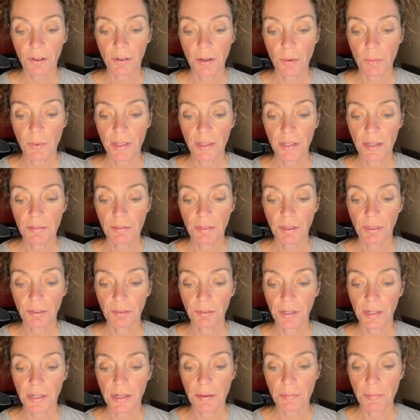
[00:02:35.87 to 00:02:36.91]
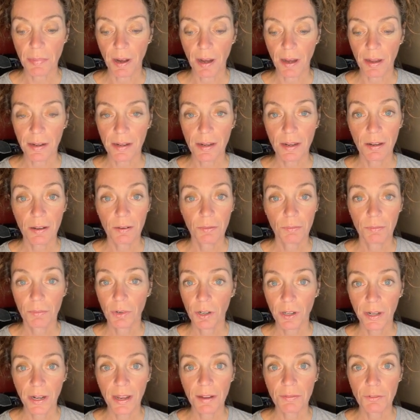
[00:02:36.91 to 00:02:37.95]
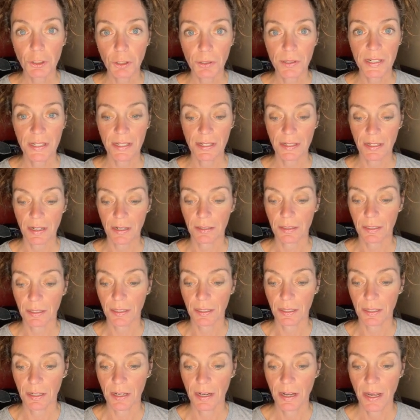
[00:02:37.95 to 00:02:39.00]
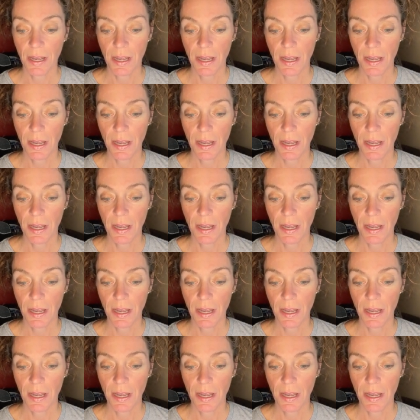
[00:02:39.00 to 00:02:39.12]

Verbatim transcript: and we leave the 3D body, we're going to have choices out there.